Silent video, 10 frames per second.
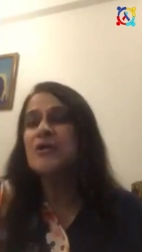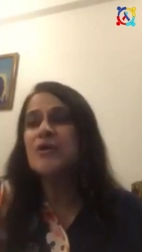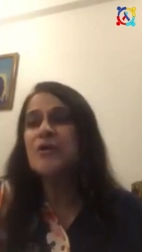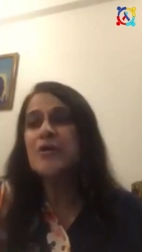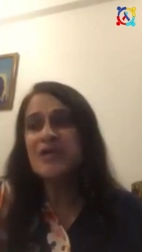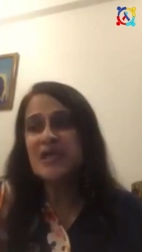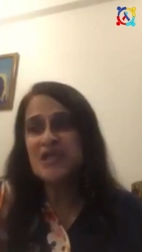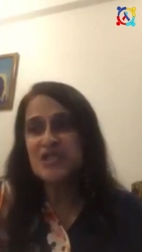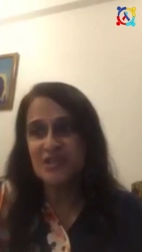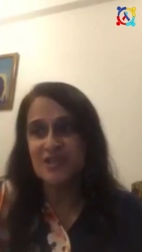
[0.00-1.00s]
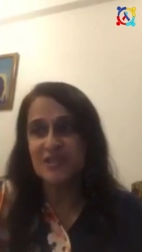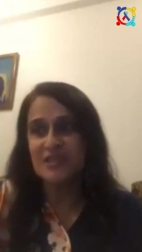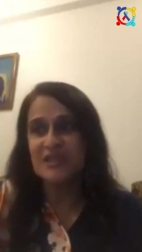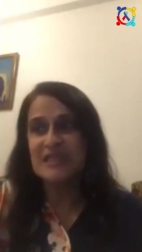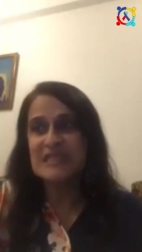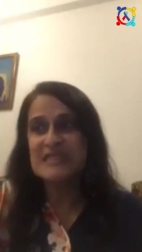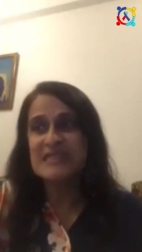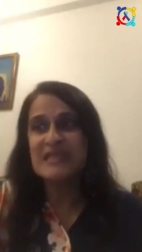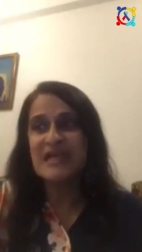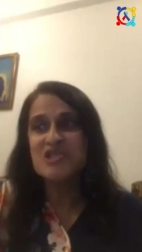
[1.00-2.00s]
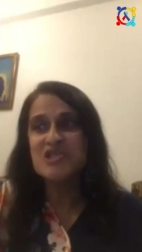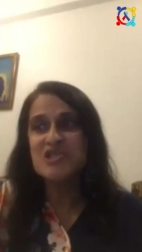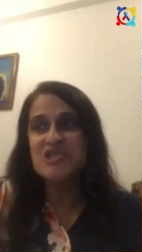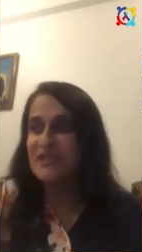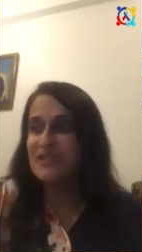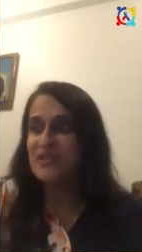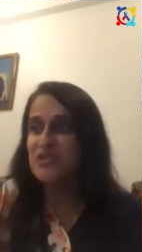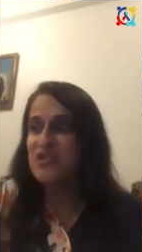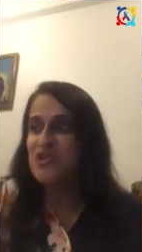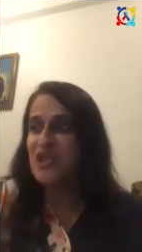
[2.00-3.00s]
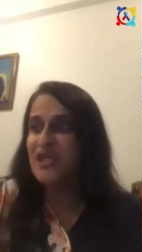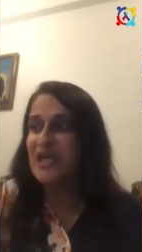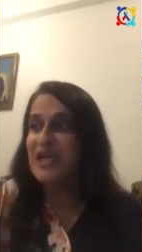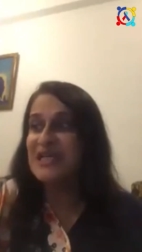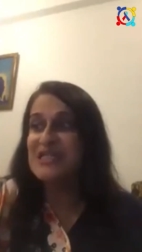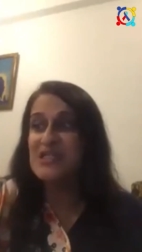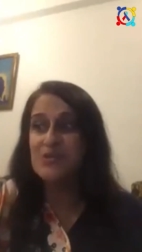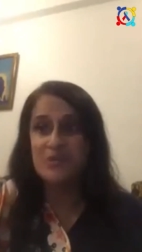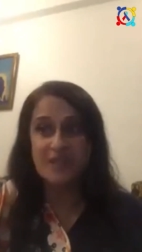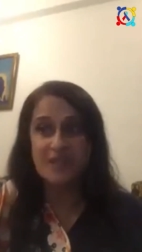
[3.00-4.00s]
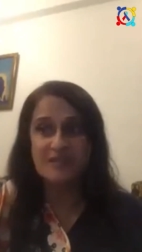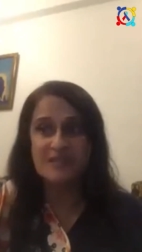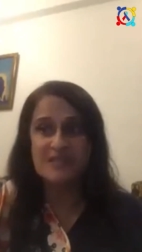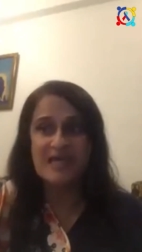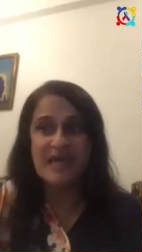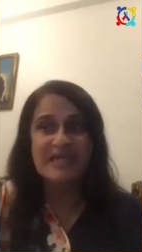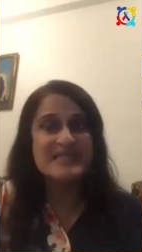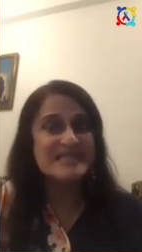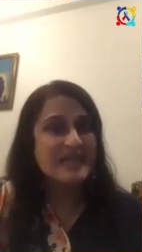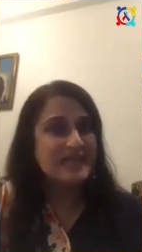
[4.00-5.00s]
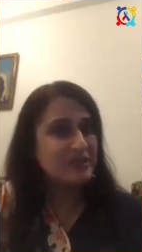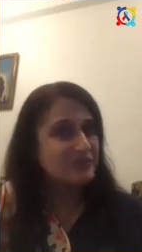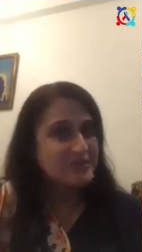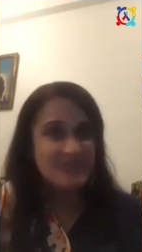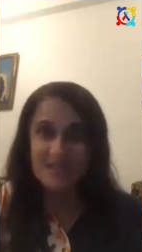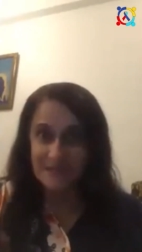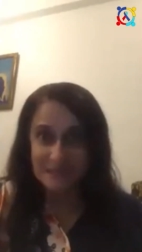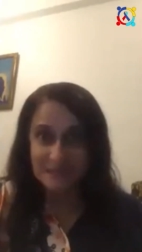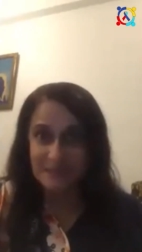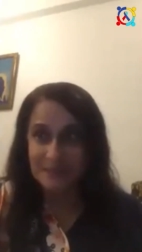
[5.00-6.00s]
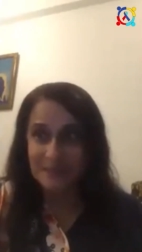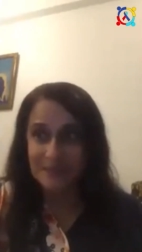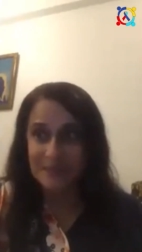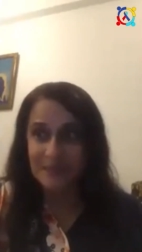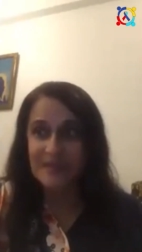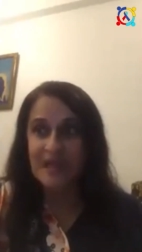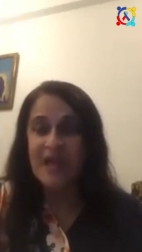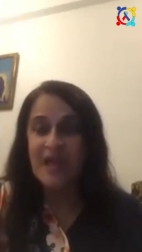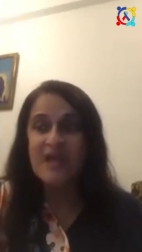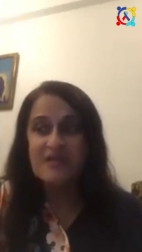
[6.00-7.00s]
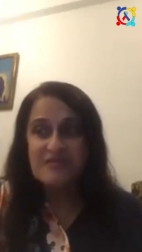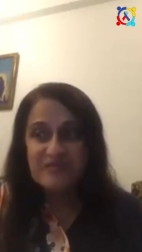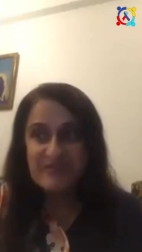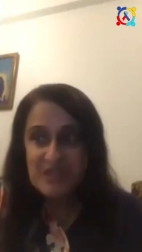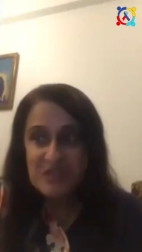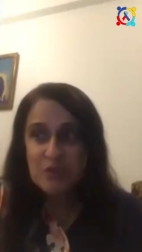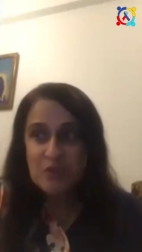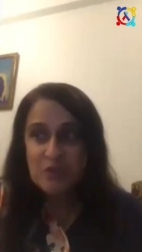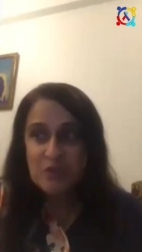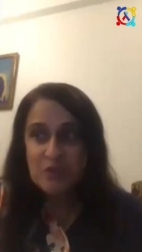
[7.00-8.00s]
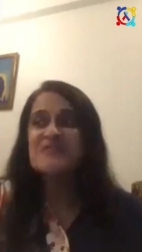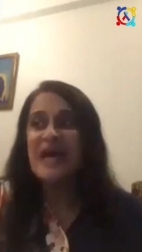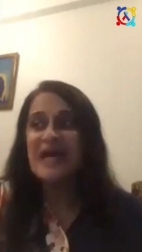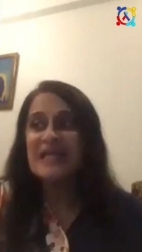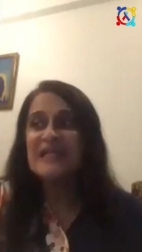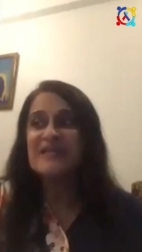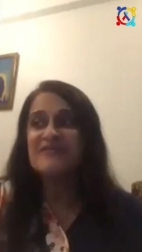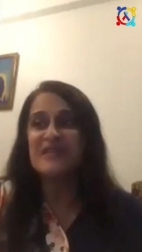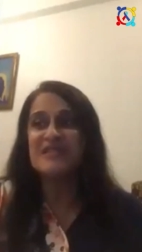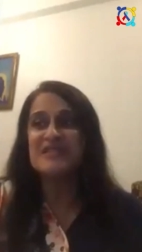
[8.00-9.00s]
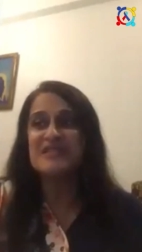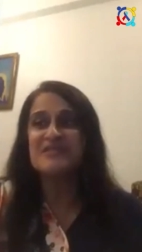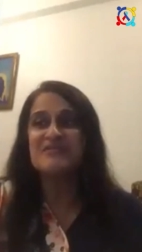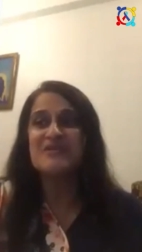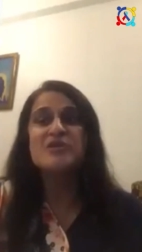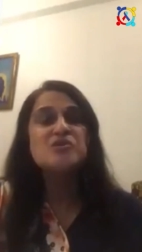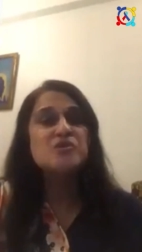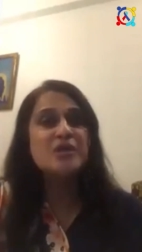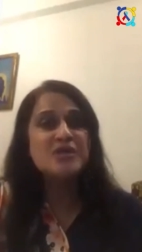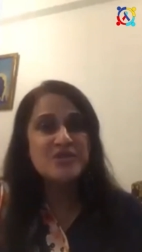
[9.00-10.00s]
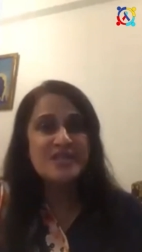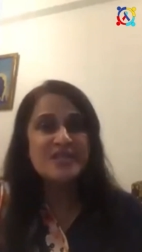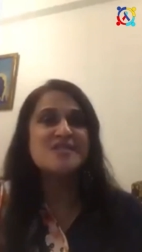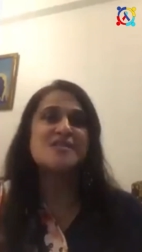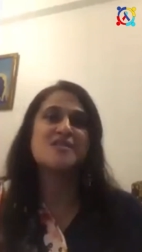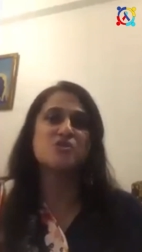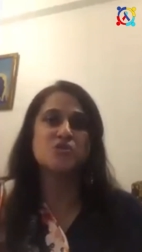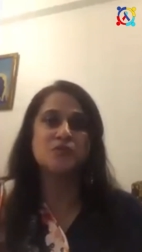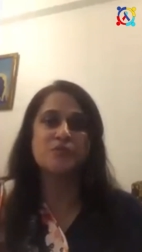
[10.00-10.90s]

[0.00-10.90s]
Collagen is a natural filler to check against wrinkles and sagging of skin. Face yoga proves highly effective to address this issue.